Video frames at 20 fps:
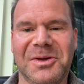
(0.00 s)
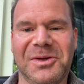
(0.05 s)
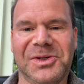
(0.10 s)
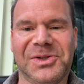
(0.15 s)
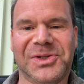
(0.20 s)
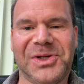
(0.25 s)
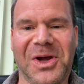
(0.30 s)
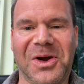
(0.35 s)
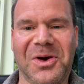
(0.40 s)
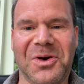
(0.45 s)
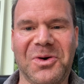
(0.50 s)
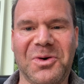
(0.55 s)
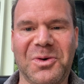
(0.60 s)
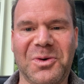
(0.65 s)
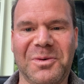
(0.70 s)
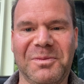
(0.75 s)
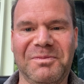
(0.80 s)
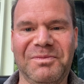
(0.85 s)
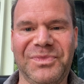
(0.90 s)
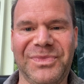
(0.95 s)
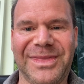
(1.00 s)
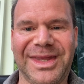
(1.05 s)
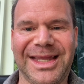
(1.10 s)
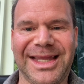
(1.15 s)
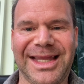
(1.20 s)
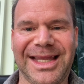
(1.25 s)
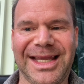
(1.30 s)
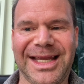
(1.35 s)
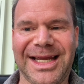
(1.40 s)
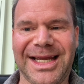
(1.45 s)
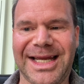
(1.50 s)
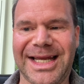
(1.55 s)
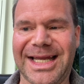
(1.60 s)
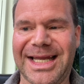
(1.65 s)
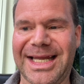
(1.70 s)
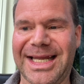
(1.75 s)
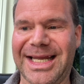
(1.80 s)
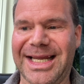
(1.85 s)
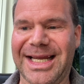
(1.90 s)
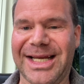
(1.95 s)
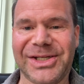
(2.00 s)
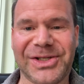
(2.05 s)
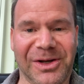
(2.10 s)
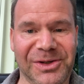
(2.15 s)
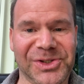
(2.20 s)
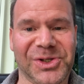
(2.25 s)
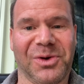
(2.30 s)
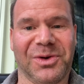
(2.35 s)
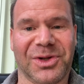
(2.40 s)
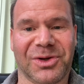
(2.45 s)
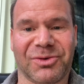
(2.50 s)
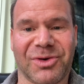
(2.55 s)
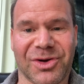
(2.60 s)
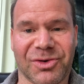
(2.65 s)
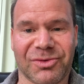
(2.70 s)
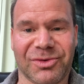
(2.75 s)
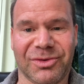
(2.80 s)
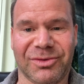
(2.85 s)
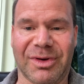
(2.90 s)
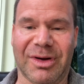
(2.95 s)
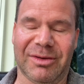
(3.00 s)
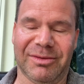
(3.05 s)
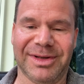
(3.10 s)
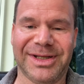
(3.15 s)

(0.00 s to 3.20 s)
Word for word: So he's also on the well,